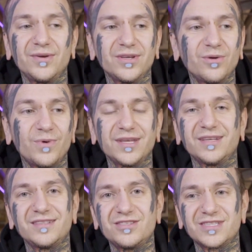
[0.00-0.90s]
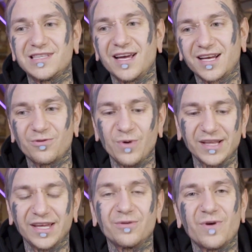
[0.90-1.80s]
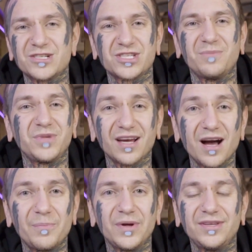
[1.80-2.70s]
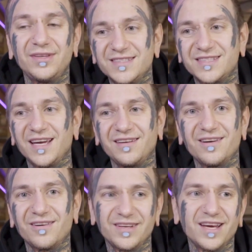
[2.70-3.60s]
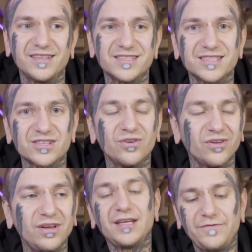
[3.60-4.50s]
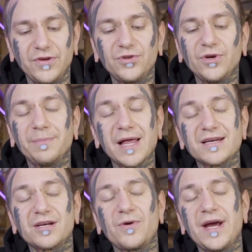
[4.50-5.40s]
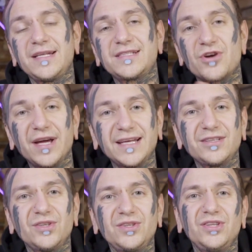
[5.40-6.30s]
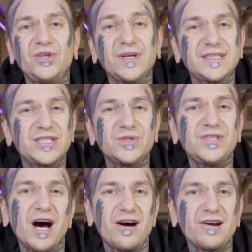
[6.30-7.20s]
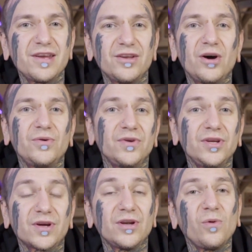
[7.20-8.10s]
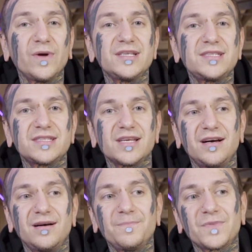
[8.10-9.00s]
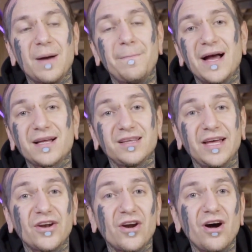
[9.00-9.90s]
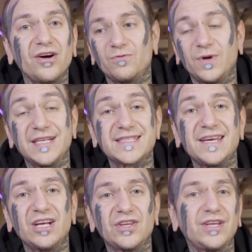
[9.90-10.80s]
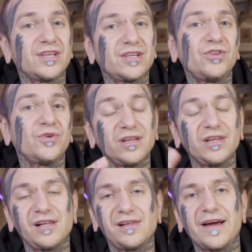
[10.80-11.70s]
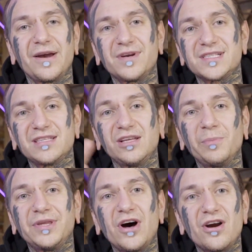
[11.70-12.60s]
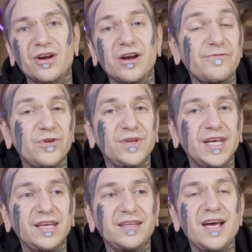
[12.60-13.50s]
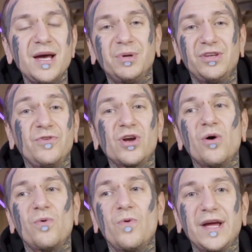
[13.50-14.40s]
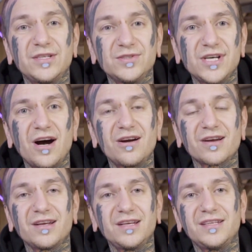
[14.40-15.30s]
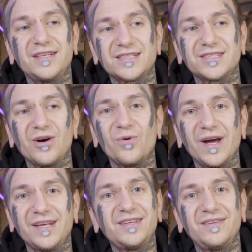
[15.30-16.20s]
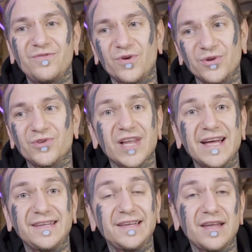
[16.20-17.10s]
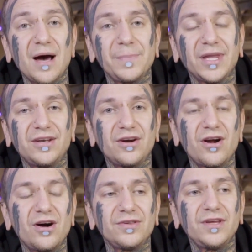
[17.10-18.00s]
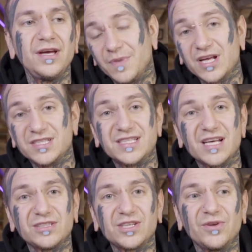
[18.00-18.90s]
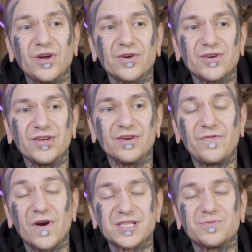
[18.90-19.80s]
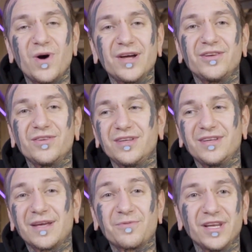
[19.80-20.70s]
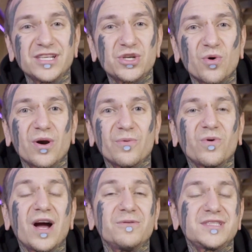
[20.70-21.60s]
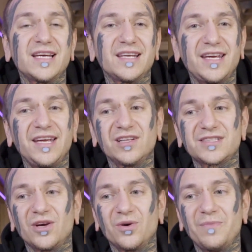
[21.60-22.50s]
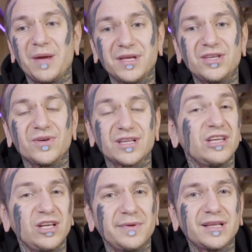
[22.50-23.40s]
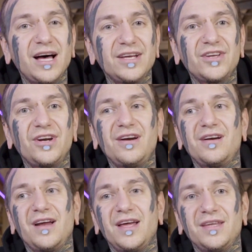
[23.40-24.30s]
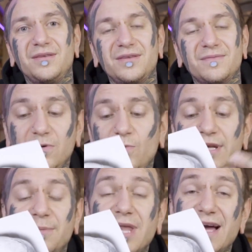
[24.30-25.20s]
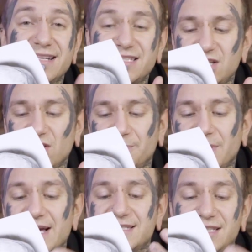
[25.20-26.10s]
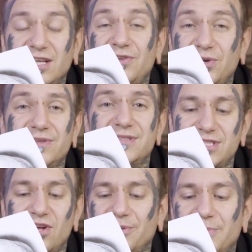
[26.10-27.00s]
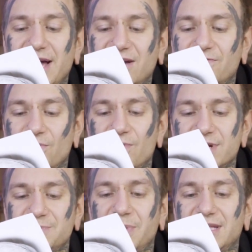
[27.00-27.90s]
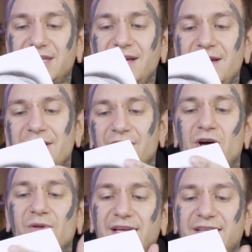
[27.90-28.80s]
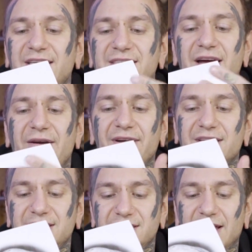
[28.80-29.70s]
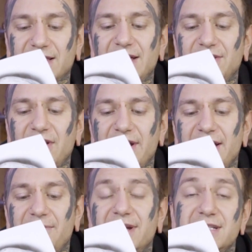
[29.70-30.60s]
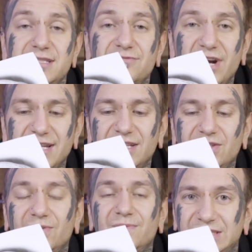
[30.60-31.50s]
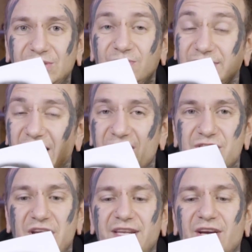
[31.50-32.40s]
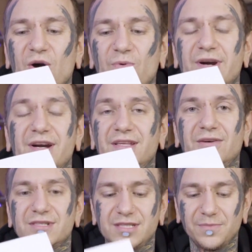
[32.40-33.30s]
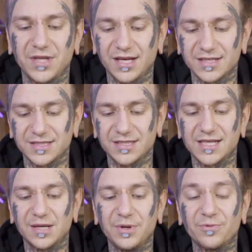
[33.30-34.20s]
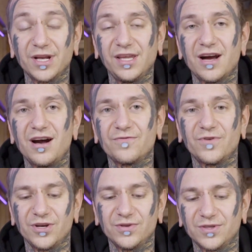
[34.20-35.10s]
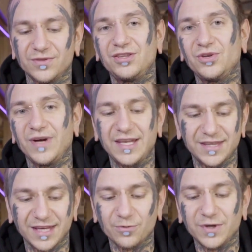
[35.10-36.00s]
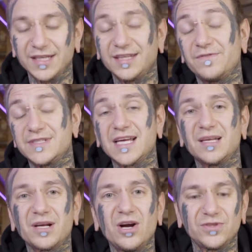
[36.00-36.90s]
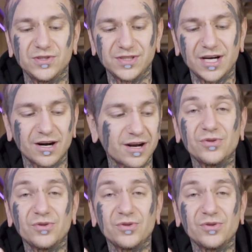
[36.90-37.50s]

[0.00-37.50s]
You don't want just like quickly rush something up and say, oh yeah, this is cool. If you do it black and gray, try not to do it too dark, you know. You can always come back later on when it's healed and do it little areas a little bit darker if you need. But if you go way too dark, there's no way for you to lighten it up later on, because it's also your first one. You're not really sure how it's gonna heal, so maybe do it a little bit lighter. And where the black is solid black, still do it solid black, of course, but you know, like these areas, like lighter areas. Try not to do dark shading over it or something, because it's gonna be really hard for you to do anything with it if it's gonna go too dark.